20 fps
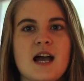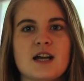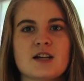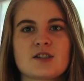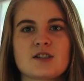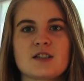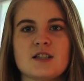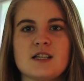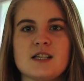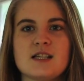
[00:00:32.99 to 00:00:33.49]

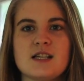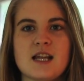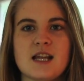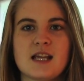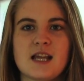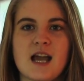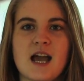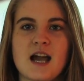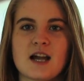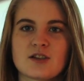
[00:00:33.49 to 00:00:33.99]
actually
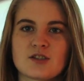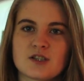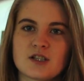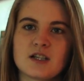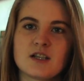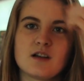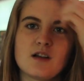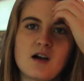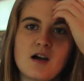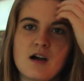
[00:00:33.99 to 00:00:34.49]
take
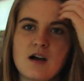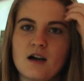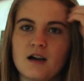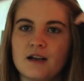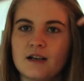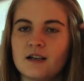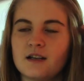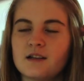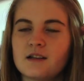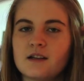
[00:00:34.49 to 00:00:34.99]
action
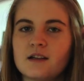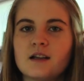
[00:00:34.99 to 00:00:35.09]
on